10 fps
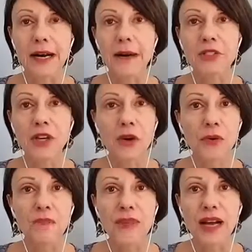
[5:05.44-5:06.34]

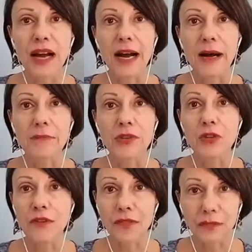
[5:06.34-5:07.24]
So you
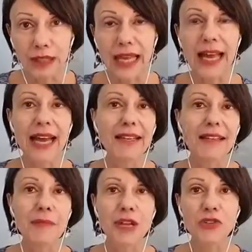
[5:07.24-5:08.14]
have to plan
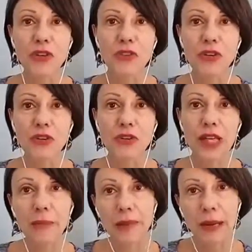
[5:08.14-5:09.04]
and make sure that you're
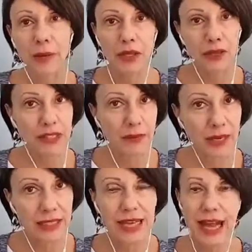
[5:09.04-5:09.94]
keeping up on your
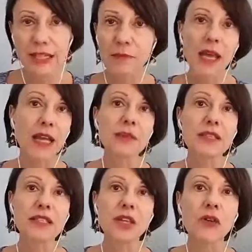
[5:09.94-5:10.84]
estimated tax
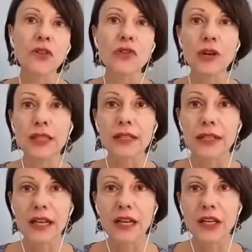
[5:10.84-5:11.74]
payments so that you can
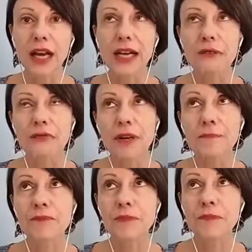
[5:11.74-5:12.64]
kind of
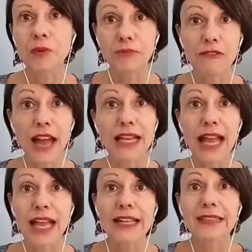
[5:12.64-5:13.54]
prevent
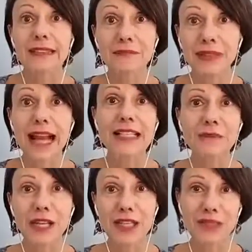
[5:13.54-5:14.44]
any last
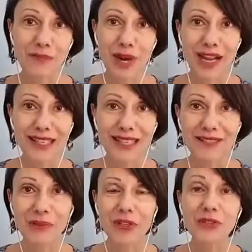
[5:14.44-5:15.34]
minute surprises
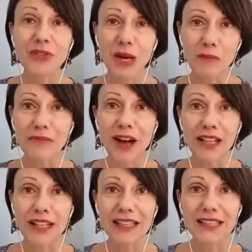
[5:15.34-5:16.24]
when you do come
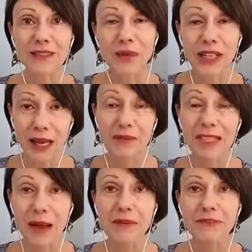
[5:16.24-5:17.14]
filing, when it comes
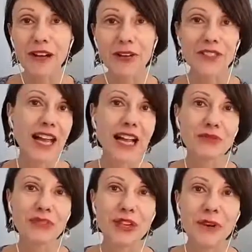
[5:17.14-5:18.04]
time to file your tax
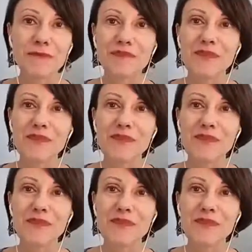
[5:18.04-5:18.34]
return.